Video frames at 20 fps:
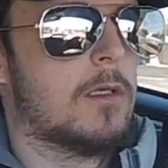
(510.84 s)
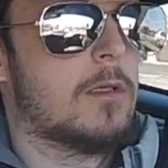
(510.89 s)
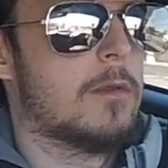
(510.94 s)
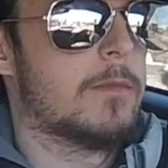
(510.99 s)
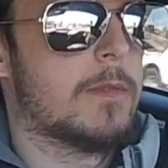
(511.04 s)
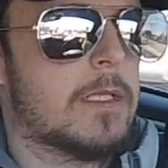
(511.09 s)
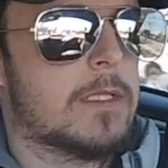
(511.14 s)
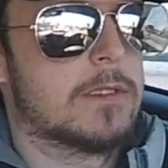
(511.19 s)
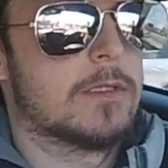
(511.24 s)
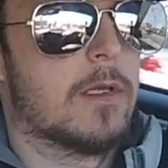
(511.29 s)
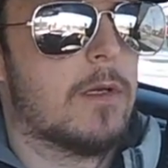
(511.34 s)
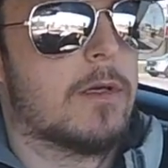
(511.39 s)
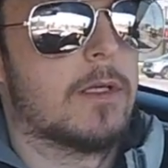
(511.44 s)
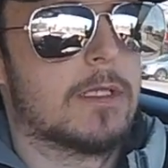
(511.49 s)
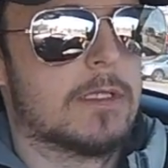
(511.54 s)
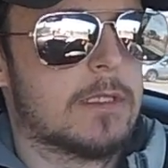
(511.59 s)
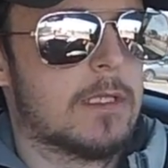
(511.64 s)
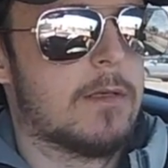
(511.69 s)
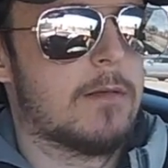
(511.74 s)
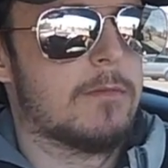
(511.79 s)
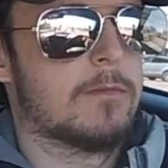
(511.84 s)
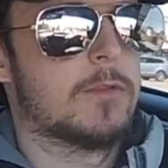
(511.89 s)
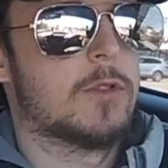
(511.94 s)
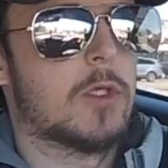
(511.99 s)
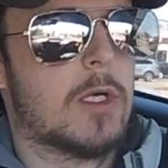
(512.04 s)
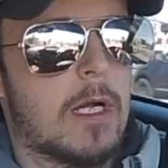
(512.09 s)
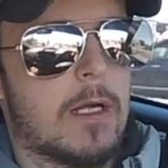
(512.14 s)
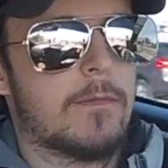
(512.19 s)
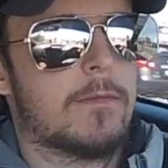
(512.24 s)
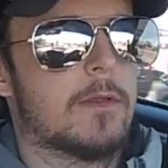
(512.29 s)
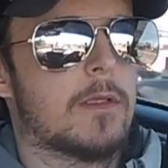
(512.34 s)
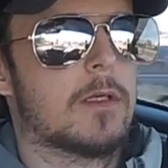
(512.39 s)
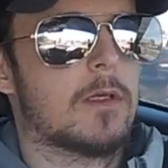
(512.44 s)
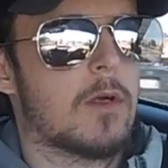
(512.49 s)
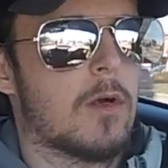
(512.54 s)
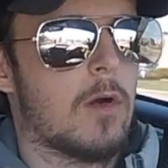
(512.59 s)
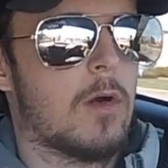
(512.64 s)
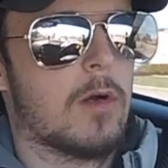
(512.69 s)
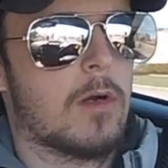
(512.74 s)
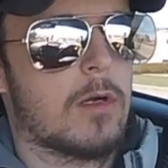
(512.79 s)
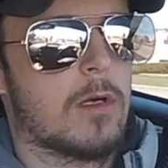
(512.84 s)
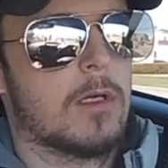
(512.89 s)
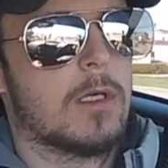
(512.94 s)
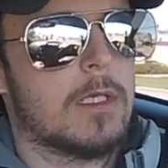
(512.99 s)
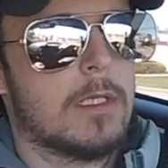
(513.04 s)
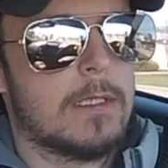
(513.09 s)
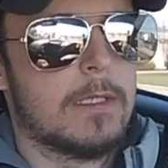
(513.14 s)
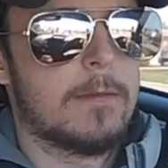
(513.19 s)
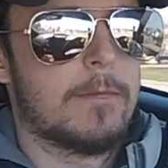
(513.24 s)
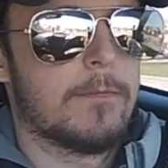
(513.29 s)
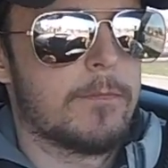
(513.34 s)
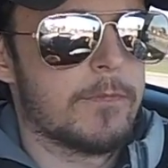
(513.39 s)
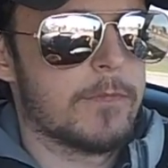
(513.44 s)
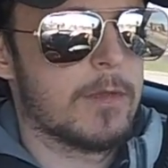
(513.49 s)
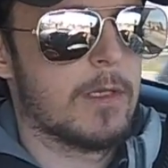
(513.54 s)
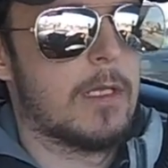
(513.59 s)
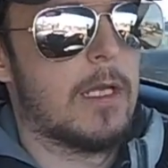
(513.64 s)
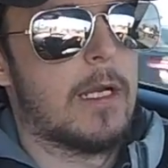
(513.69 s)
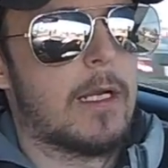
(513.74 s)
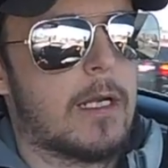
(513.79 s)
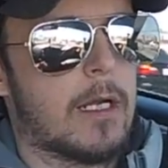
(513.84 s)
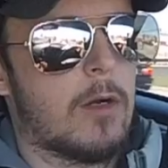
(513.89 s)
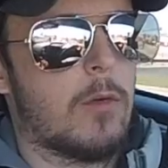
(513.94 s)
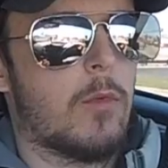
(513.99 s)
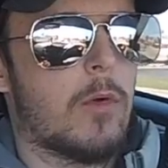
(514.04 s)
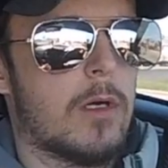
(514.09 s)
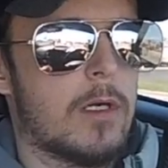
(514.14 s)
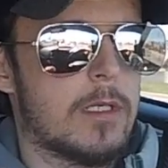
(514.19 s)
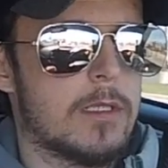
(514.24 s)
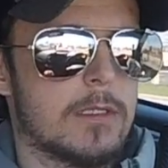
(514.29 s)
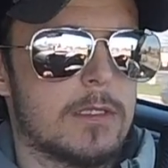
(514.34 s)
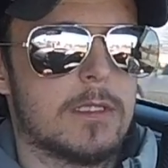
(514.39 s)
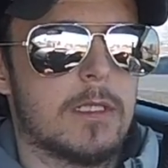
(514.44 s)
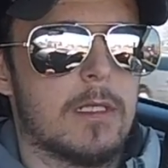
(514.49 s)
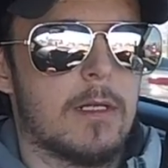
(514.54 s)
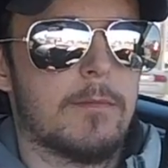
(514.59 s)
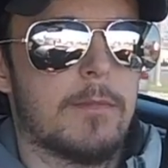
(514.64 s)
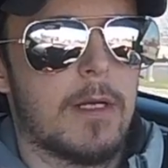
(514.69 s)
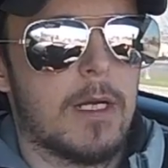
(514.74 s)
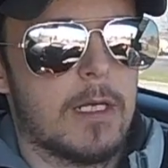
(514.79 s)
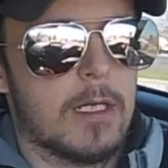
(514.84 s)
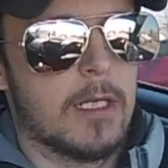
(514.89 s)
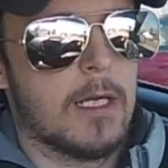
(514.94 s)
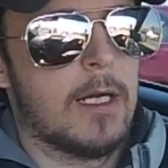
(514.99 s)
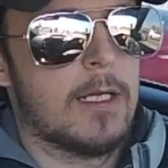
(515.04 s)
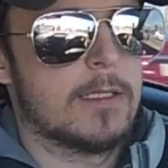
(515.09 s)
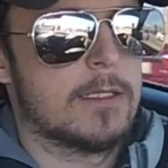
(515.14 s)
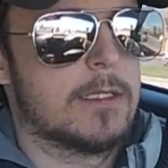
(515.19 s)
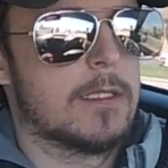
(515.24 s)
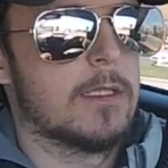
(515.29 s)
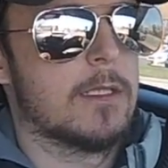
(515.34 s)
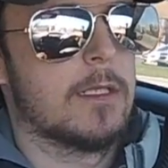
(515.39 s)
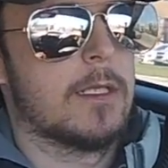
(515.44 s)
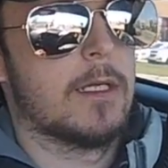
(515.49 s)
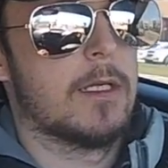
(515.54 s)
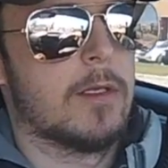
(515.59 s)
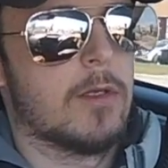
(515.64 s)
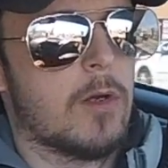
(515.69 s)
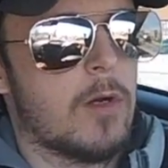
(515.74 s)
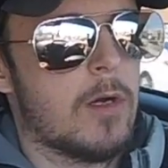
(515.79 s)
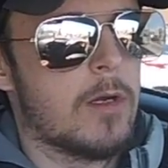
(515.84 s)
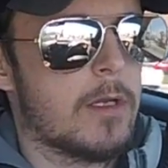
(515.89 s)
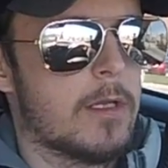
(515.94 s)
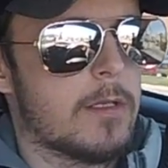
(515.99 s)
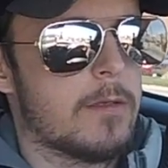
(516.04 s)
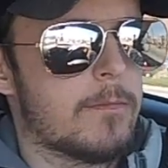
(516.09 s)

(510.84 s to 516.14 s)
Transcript: as long as I'm driving the car like I was and I'm not constantly getting on it.